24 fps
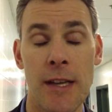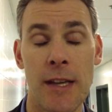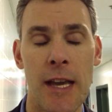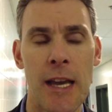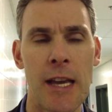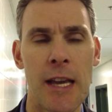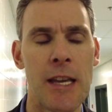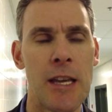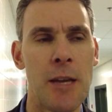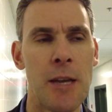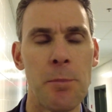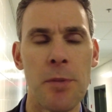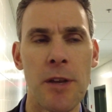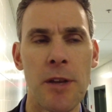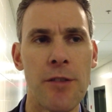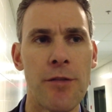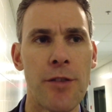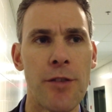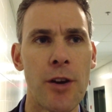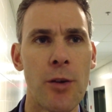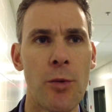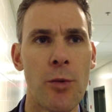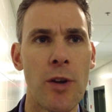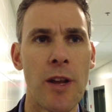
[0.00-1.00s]
Yeah, he played
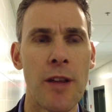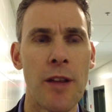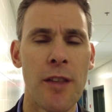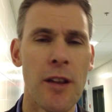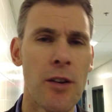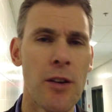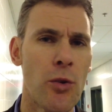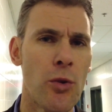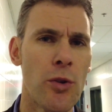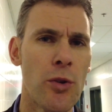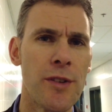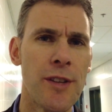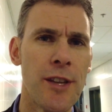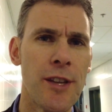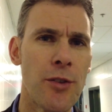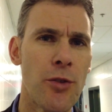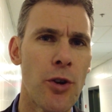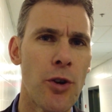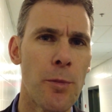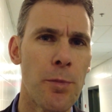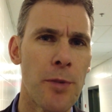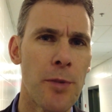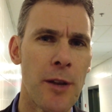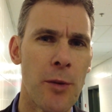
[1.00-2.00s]
very well. I thought the whole
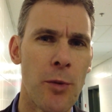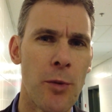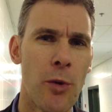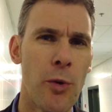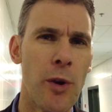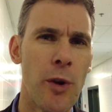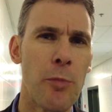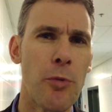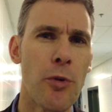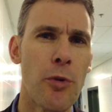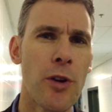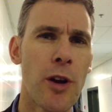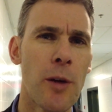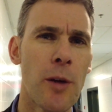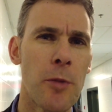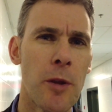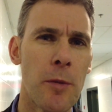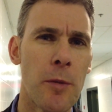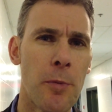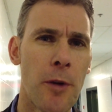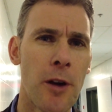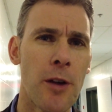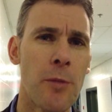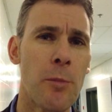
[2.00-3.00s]
decor play well. We broke up the
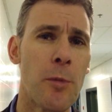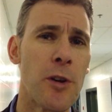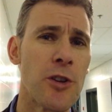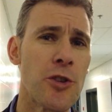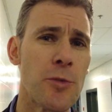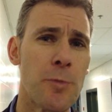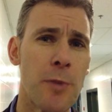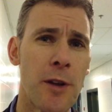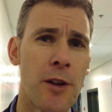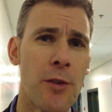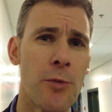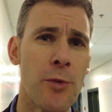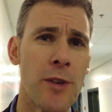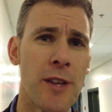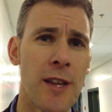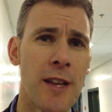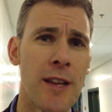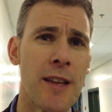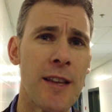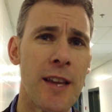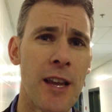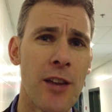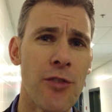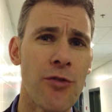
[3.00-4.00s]
puck much better than we
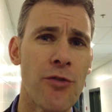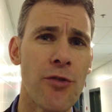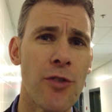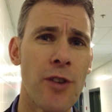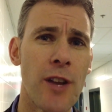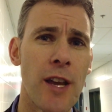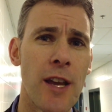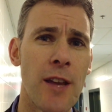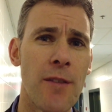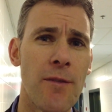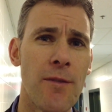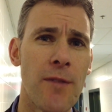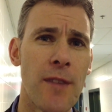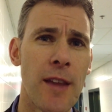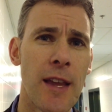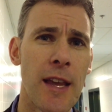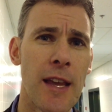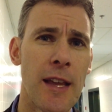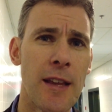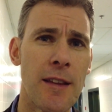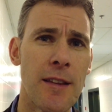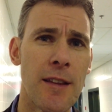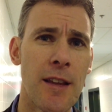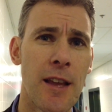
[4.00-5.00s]
did yesterday,
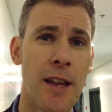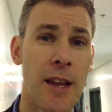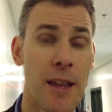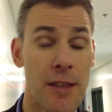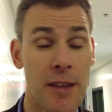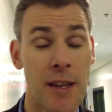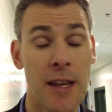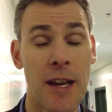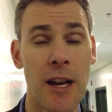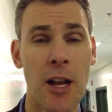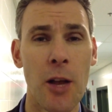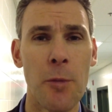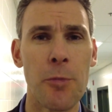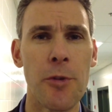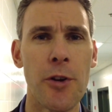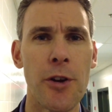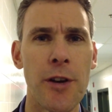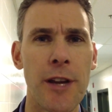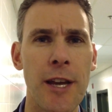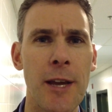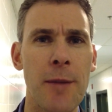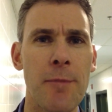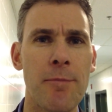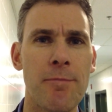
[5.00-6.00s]
and I think it helped our
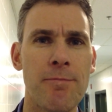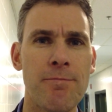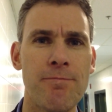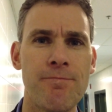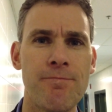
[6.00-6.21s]
game.